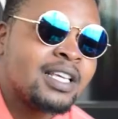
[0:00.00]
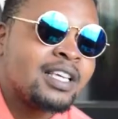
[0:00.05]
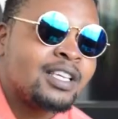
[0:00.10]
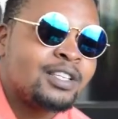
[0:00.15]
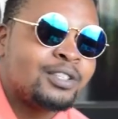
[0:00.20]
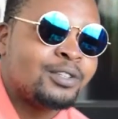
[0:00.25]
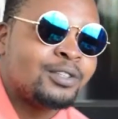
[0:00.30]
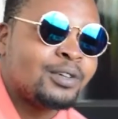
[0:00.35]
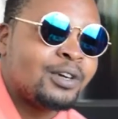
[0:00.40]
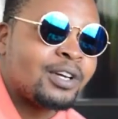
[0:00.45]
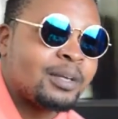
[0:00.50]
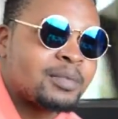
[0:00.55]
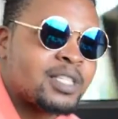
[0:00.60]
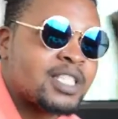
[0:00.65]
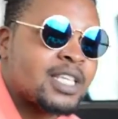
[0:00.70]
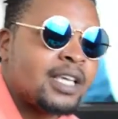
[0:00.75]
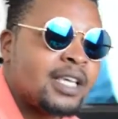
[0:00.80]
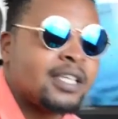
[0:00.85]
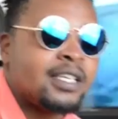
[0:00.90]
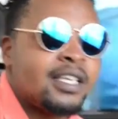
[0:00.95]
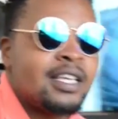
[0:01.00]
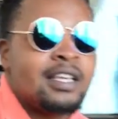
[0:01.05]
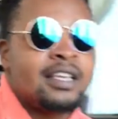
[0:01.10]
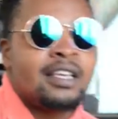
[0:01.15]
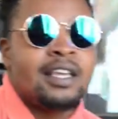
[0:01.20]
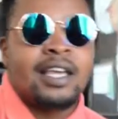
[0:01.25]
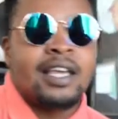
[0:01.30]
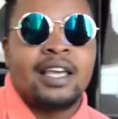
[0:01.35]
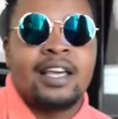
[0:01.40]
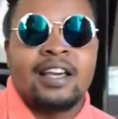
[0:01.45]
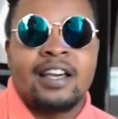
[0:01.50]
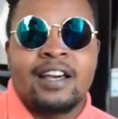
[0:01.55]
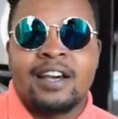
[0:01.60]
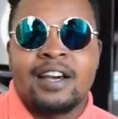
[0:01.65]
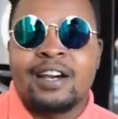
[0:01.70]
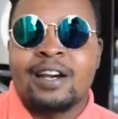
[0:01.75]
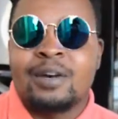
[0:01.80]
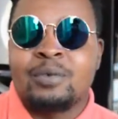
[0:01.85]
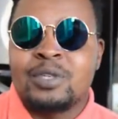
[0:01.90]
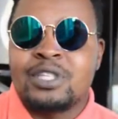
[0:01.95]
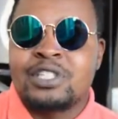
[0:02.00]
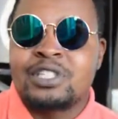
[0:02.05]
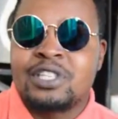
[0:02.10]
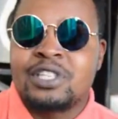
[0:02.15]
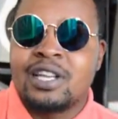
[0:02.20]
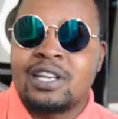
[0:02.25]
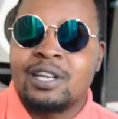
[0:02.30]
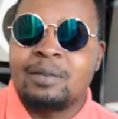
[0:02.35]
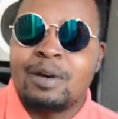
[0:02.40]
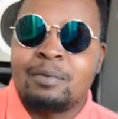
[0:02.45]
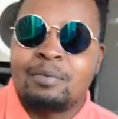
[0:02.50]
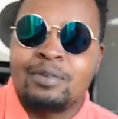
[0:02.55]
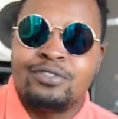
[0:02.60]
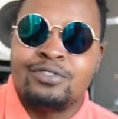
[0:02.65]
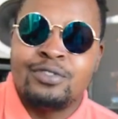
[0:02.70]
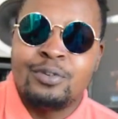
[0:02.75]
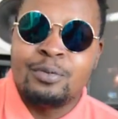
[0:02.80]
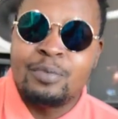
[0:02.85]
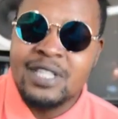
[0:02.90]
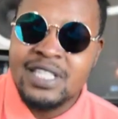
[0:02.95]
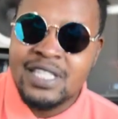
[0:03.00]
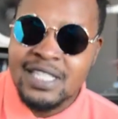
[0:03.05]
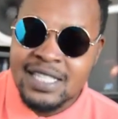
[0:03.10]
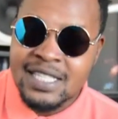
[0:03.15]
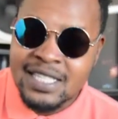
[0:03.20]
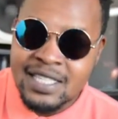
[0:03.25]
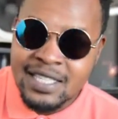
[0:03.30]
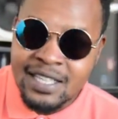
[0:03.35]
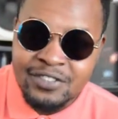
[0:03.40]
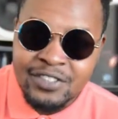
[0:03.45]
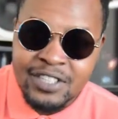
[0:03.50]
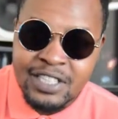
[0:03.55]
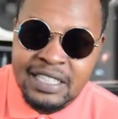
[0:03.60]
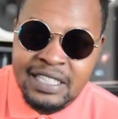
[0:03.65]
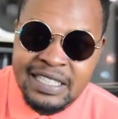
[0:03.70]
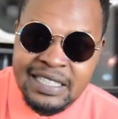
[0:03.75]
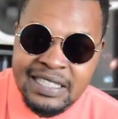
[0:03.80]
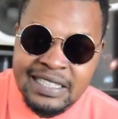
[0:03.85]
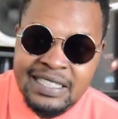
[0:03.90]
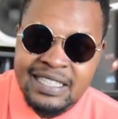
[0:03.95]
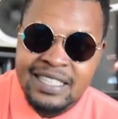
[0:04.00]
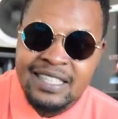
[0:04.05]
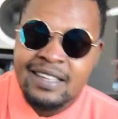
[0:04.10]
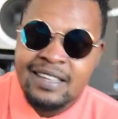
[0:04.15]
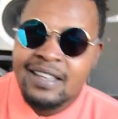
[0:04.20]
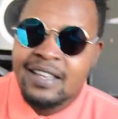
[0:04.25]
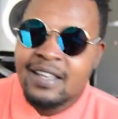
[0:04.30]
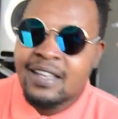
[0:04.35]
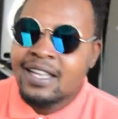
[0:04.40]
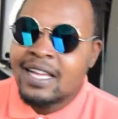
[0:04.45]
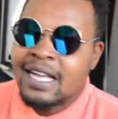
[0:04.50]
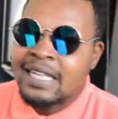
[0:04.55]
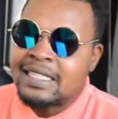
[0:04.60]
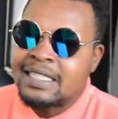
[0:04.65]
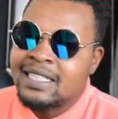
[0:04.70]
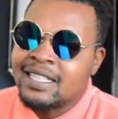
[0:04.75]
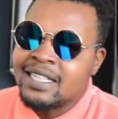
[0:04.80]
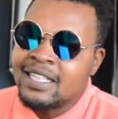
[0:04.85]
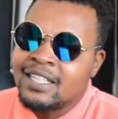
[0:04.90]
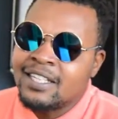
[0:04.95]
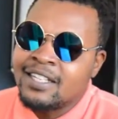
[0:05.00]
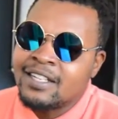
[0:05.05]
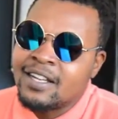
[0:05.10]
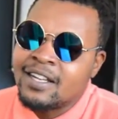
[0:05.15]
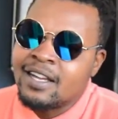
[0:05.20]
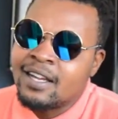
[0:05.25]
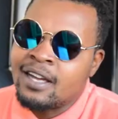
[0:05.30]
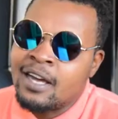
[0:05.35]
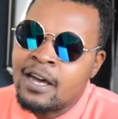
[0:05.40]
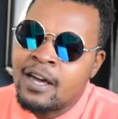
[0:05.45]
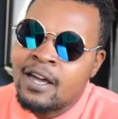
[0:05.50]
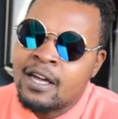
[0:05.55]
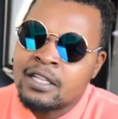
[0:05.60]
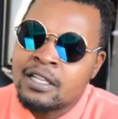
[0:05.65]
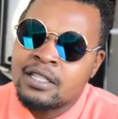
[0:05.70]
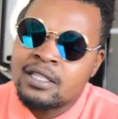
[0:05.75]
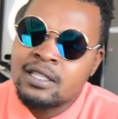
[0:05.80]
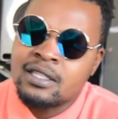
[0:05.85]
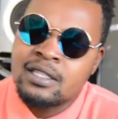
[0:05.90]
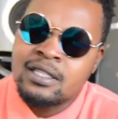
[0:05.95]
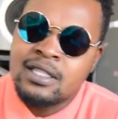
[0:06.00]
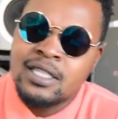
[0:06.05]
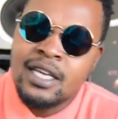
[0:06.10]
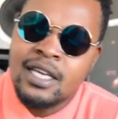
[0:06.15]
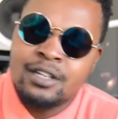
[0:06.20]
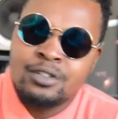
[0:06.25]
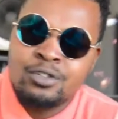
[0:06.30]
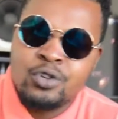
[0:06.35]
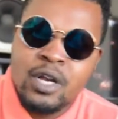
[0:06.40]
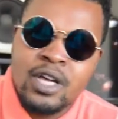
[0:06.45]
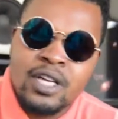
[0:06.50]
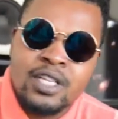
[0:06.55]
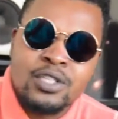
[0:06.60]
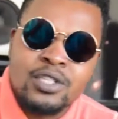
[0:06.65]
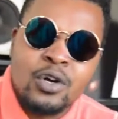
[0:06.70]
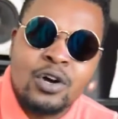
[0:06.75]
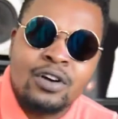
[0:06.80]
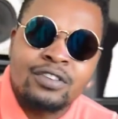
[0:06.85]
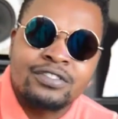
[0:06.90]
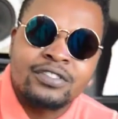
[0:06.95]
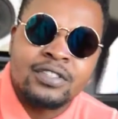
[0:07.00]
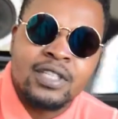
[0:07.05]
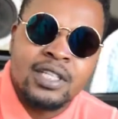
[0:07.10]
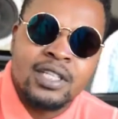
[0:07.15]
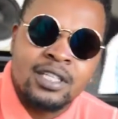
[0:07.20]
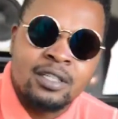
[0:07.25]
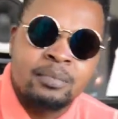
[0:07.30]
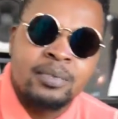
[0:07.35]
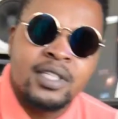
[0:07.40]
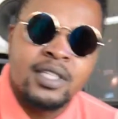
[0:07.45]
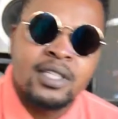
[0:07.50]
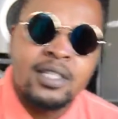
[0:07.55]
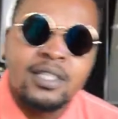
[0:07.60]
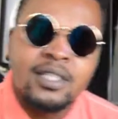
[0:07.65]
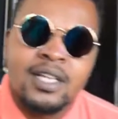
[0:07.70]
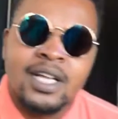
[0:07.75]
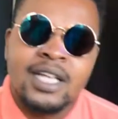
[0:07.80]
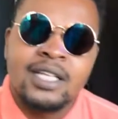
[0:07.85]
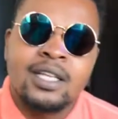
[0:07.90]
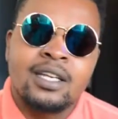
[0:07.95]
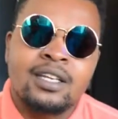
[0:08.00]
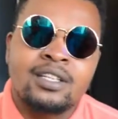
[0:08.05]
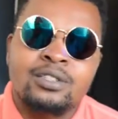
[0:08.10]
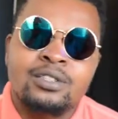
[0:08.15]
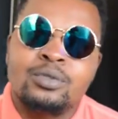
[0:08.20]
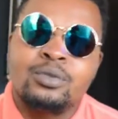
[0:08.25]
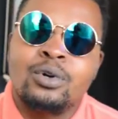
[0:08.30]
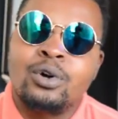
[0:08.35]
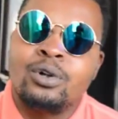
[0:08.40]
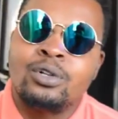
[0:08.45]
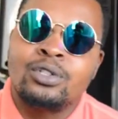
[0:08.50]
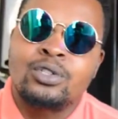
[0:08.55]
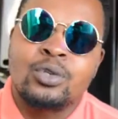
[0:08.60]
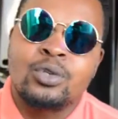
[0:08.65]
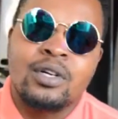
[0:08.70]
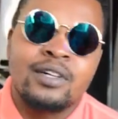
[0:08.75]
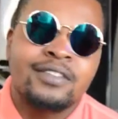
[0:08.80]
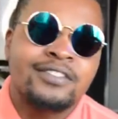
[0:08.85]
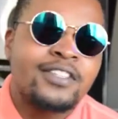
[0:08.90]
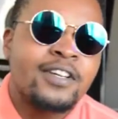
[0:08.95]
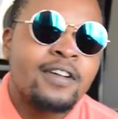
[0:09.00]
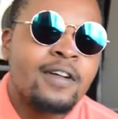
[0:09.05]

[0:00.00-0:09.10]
You know what I'm saying? We started my performance at 7. I did 10 tracks off the EP. I didn't do all 12.